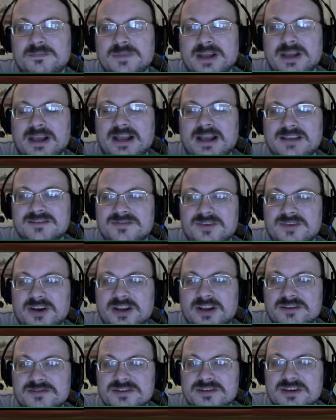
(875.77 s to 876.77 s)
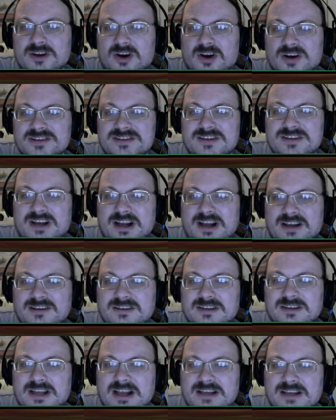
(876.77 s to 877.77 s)
It has a very interesting art
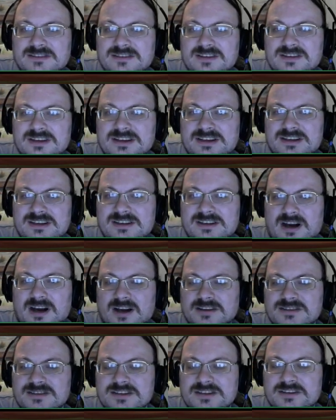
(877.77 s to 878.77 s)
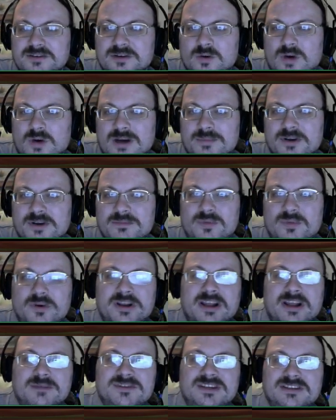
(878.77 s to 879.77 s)
style, and honestly, little cooperative board
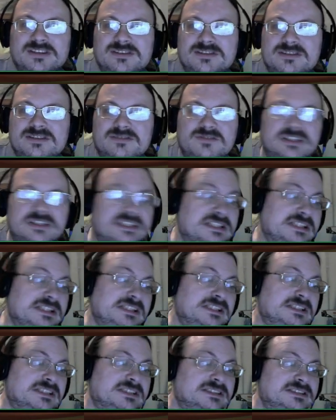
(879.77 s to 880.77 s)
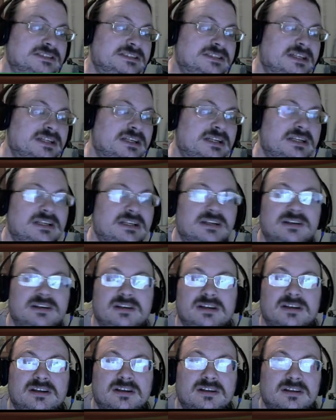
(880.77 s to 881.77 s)
games like this are really neat. It's definitely pretty
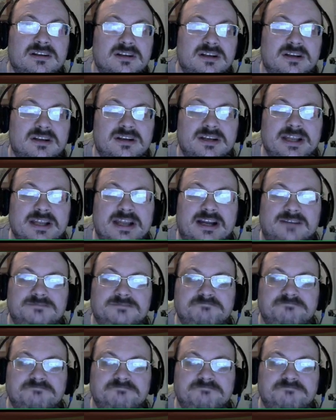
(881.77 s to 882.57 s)
neat. Yeah.